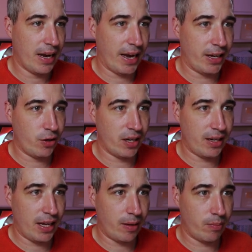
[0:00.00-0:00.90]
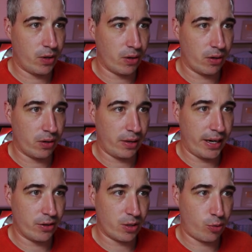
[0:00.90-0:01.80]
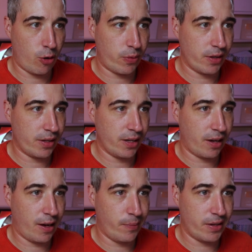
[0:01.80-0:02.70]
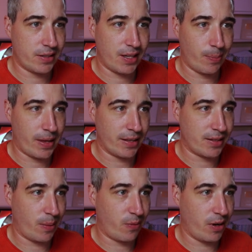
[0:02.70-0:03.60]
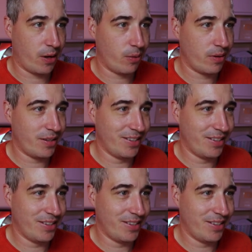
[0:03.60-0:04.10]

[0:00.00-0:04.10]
And you could name your layers appropriately. I'm gonna skip that step for now.